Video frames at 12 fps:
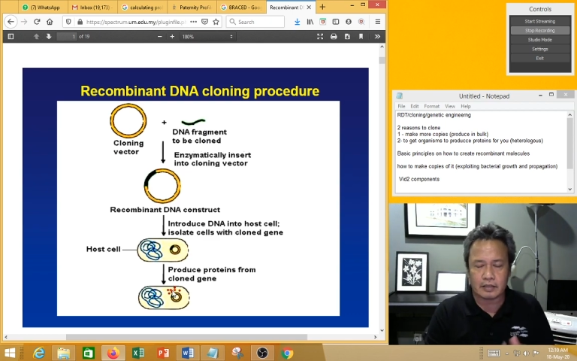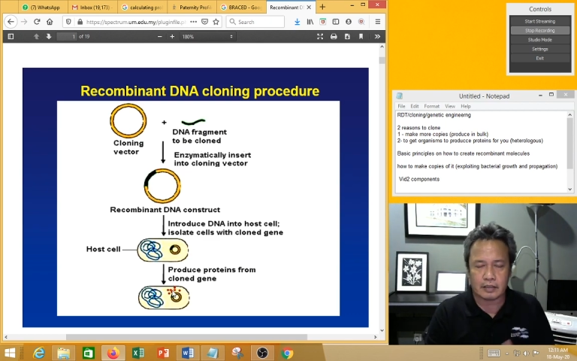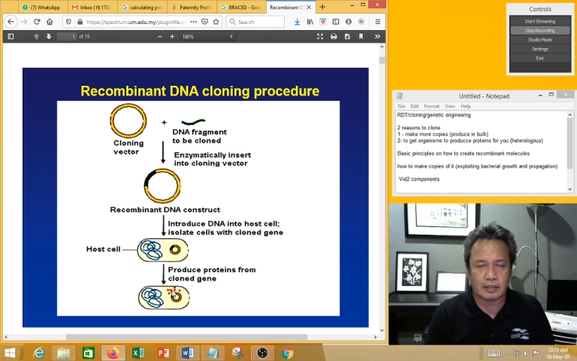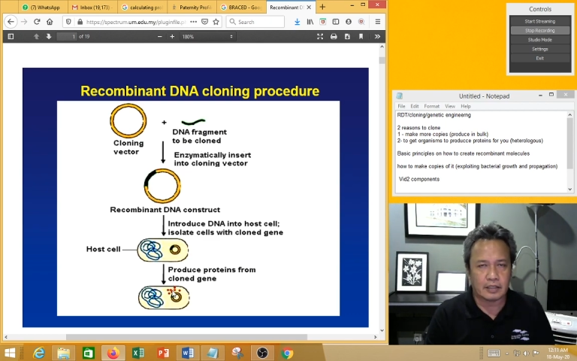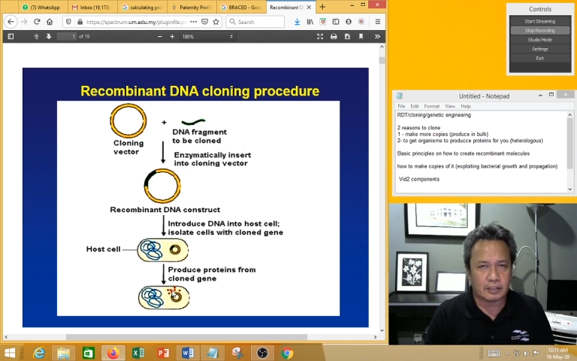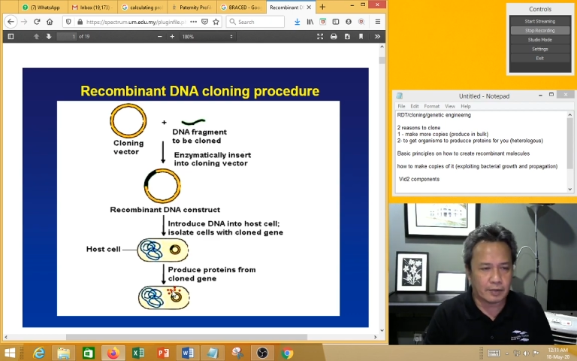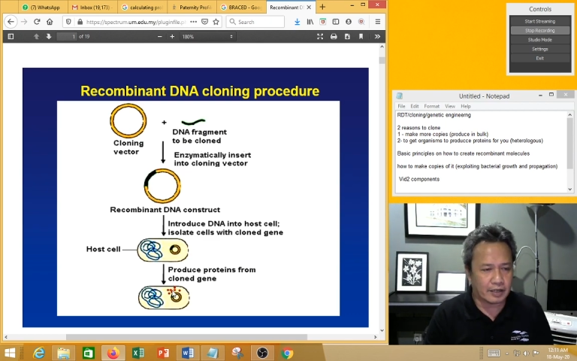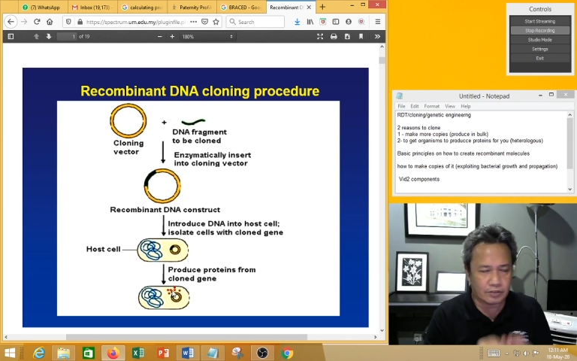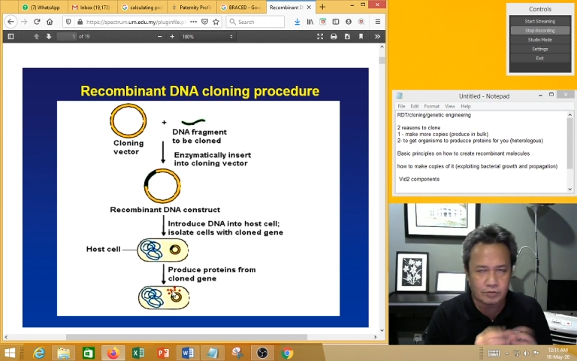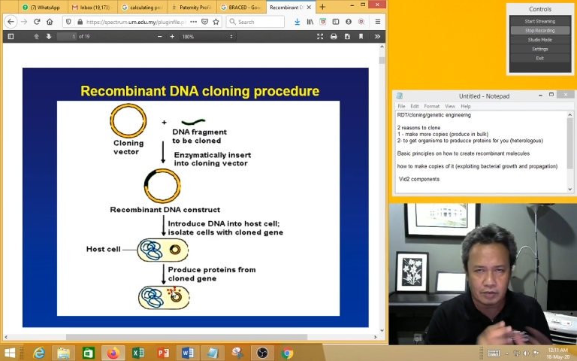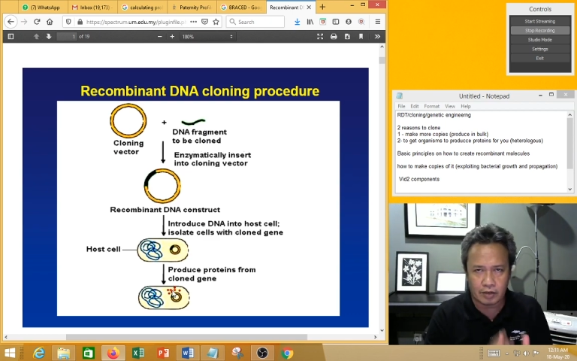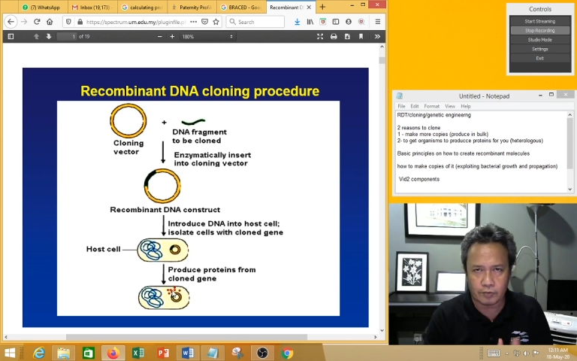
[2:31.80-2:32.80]
It's very
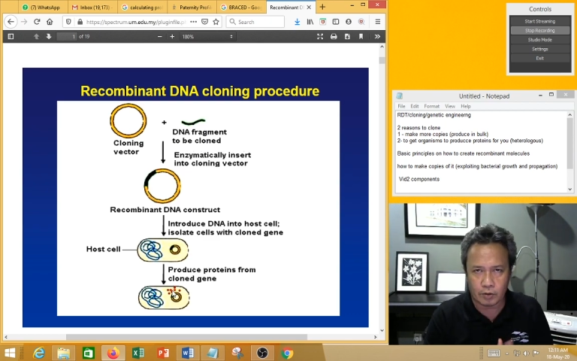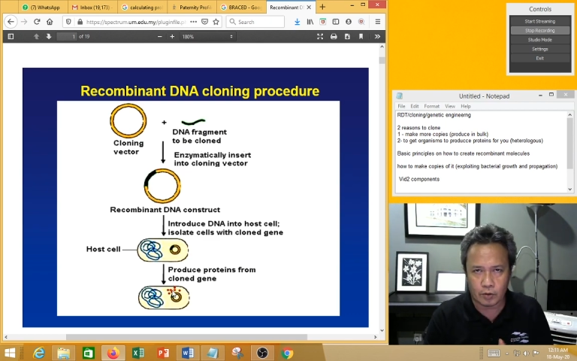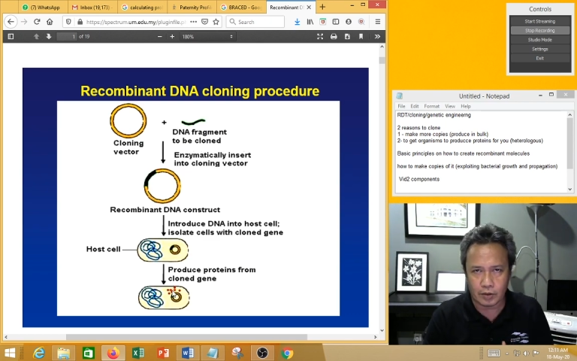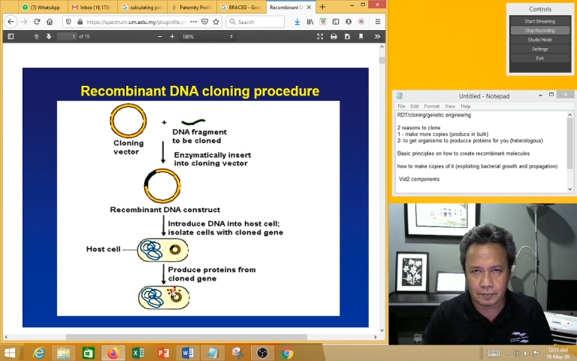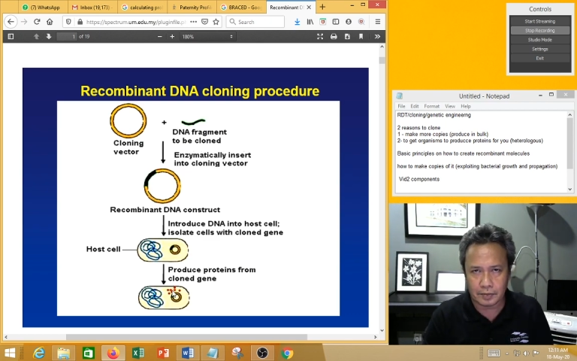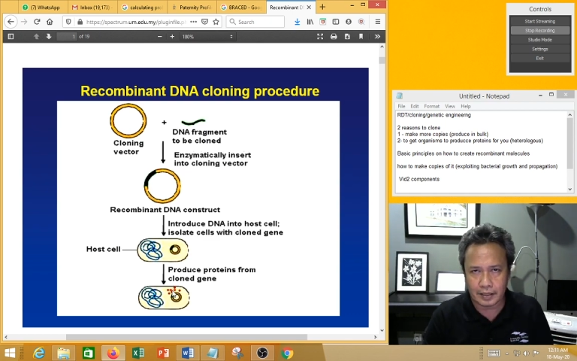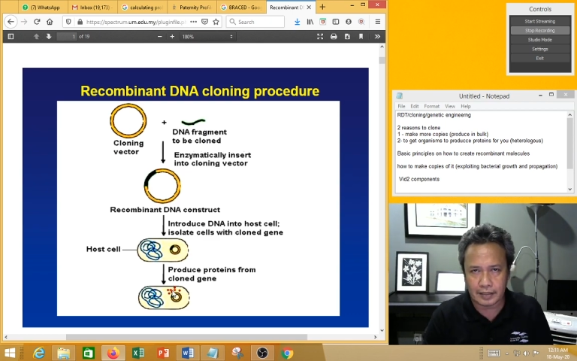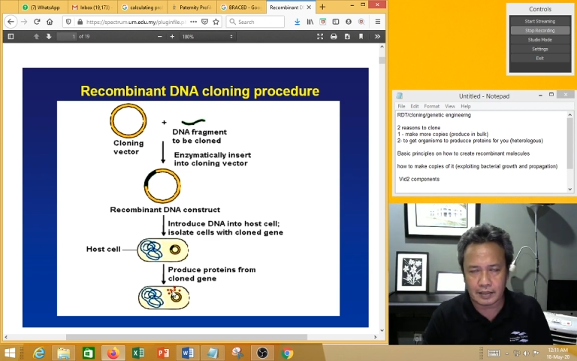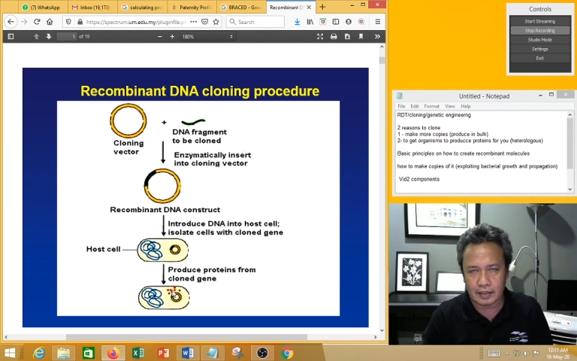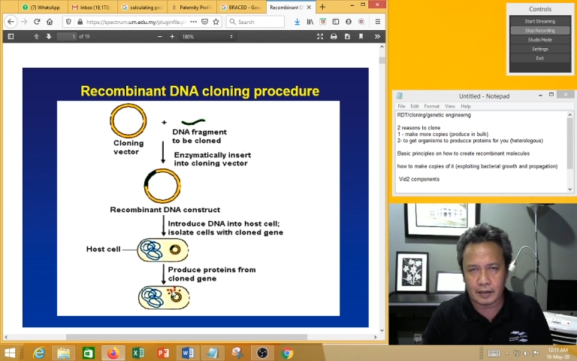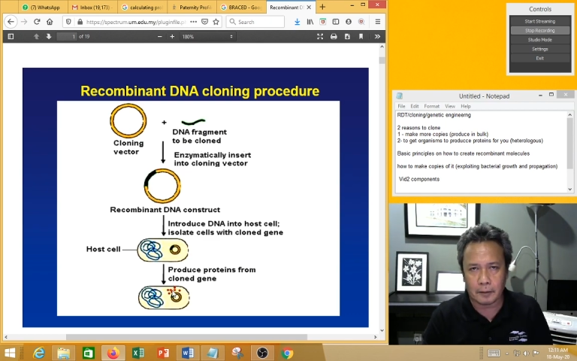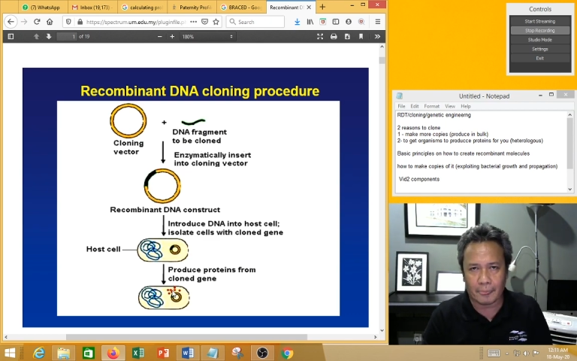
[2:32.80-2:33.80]
straightforward. But
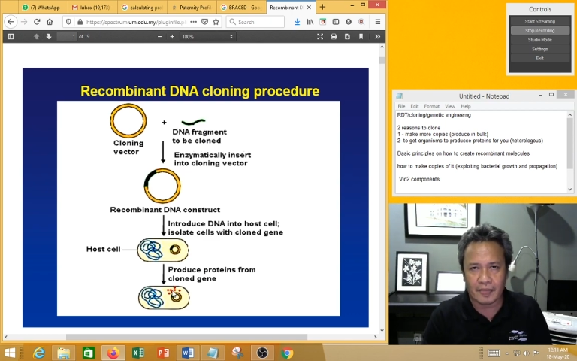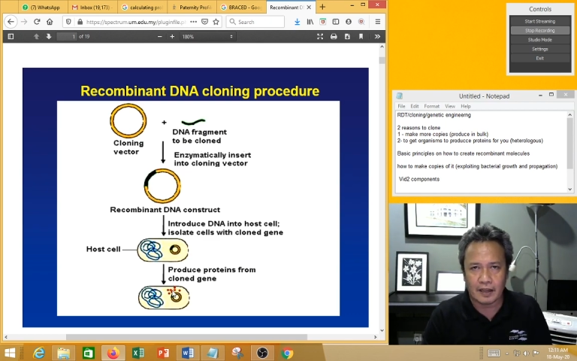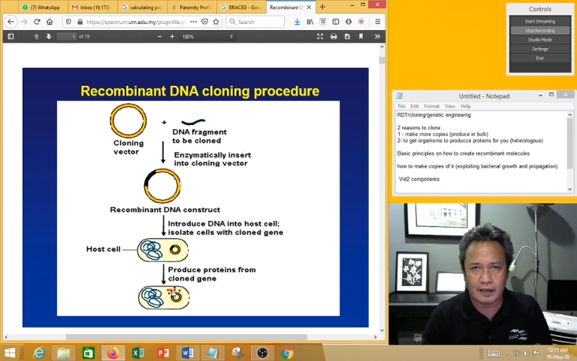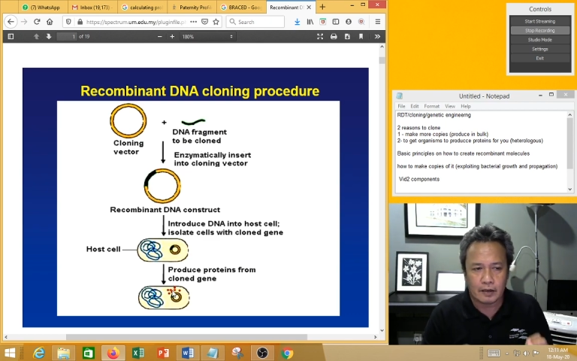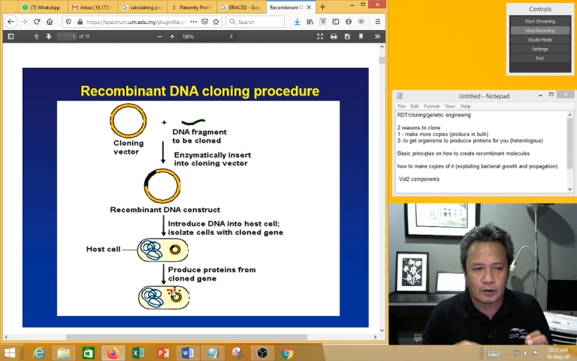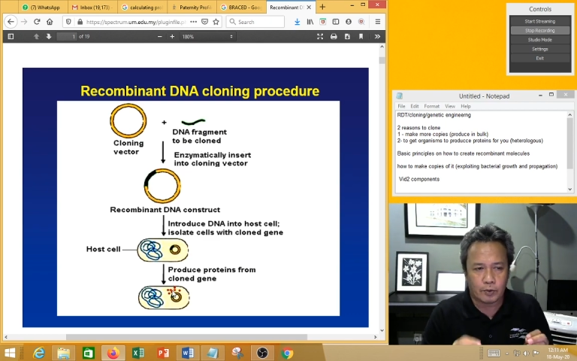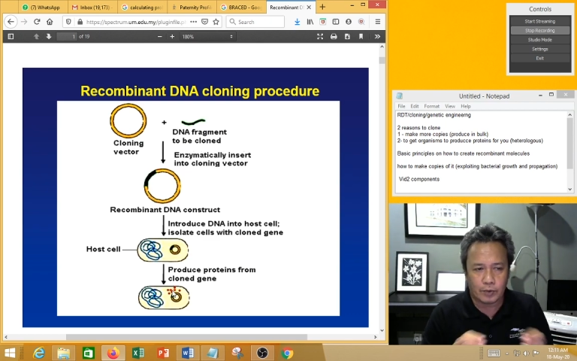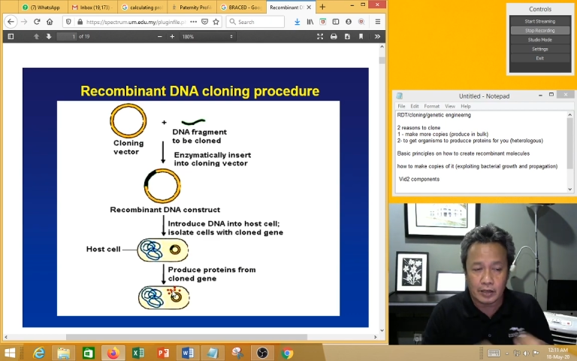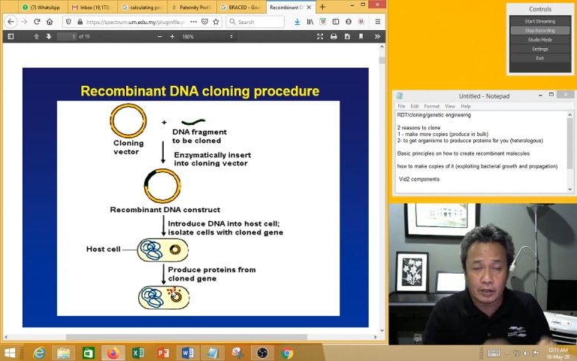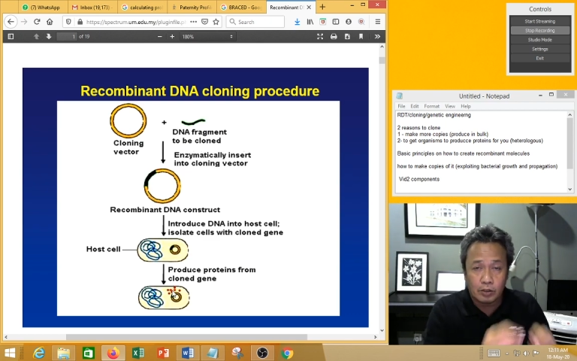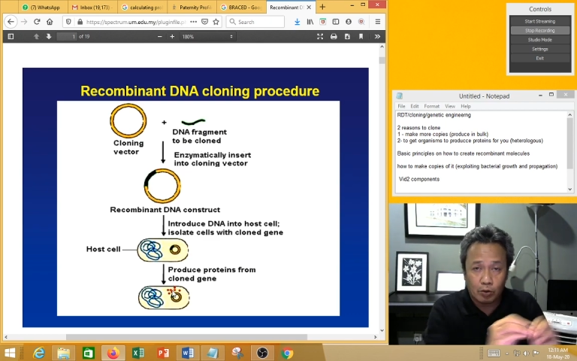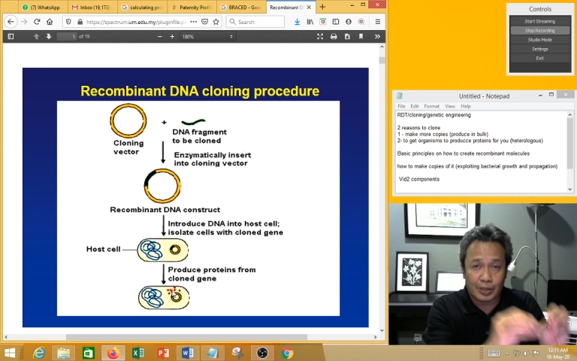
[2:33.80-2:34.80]
we are
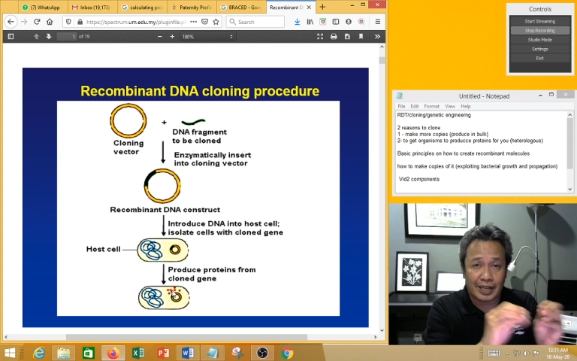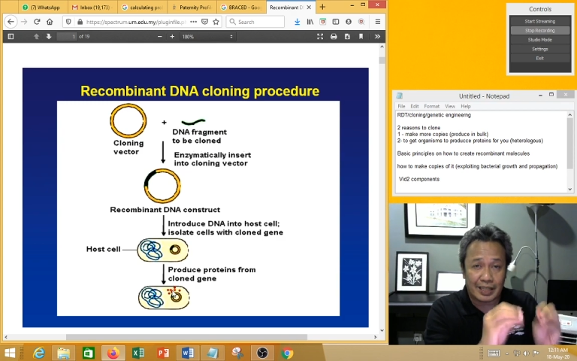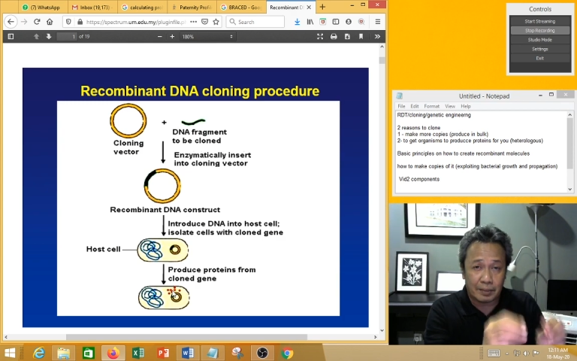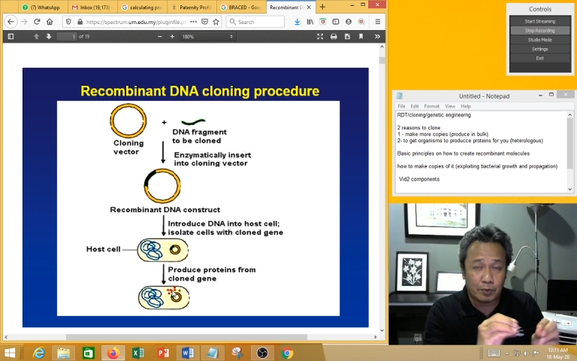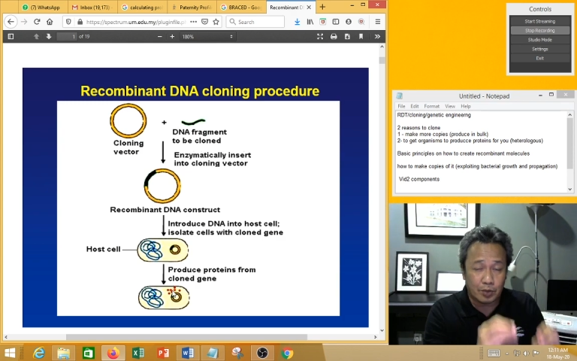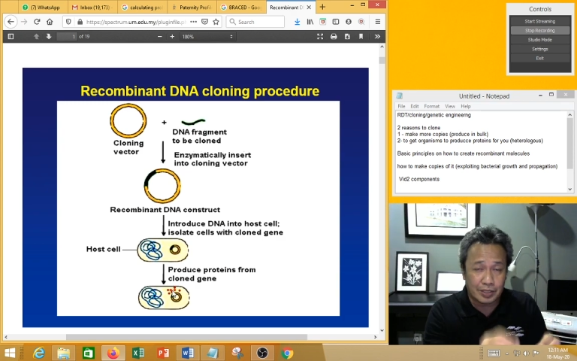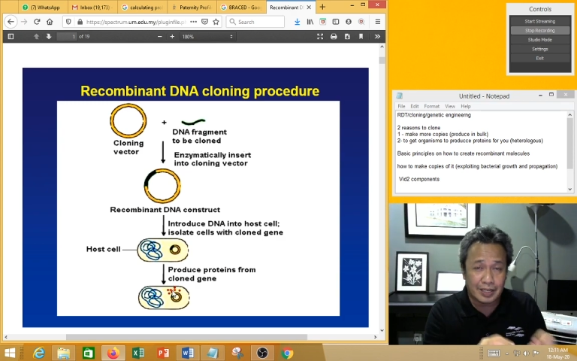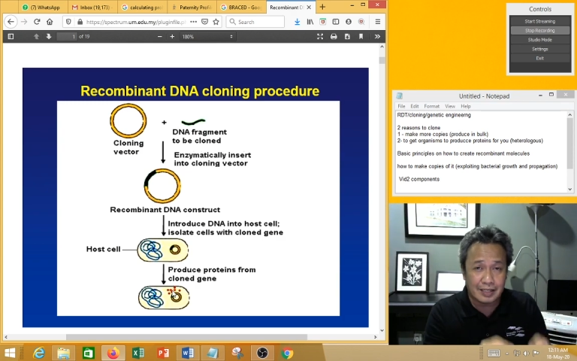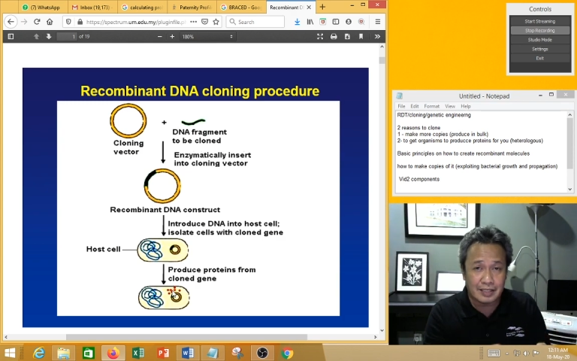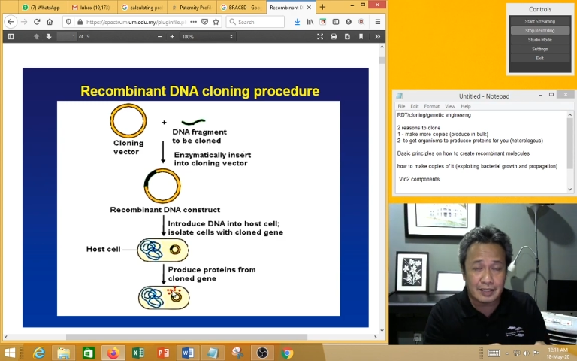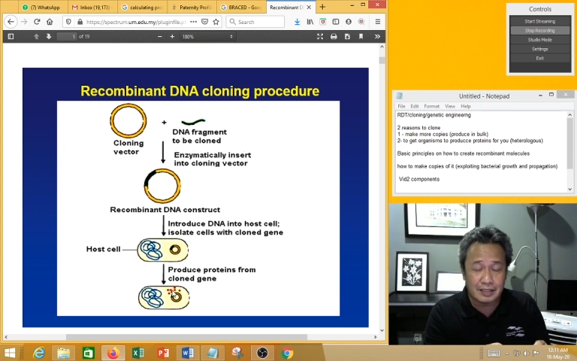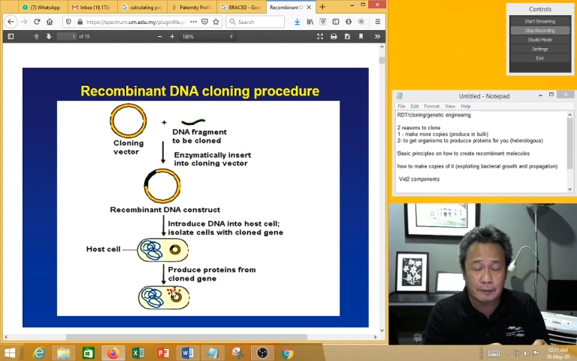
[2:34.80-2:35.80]
going to look at the
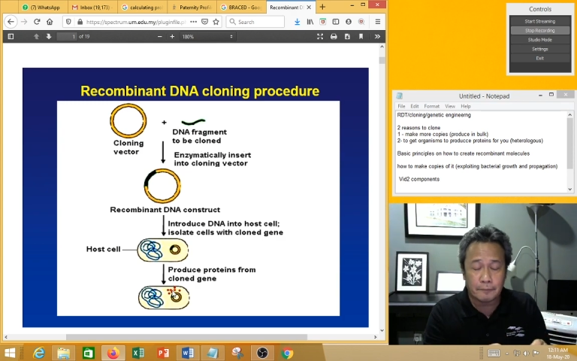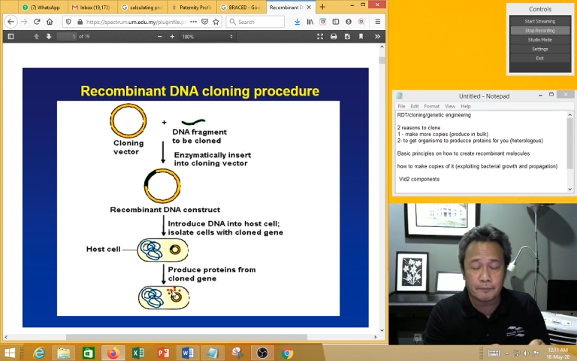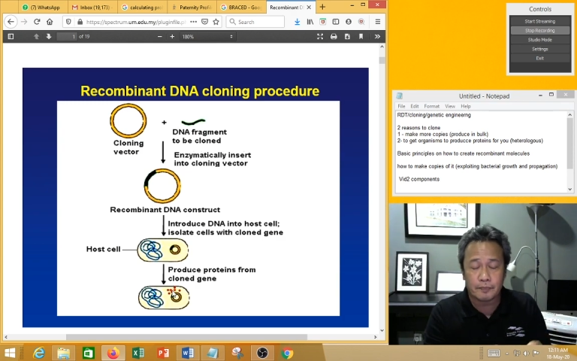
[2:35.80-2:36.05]
process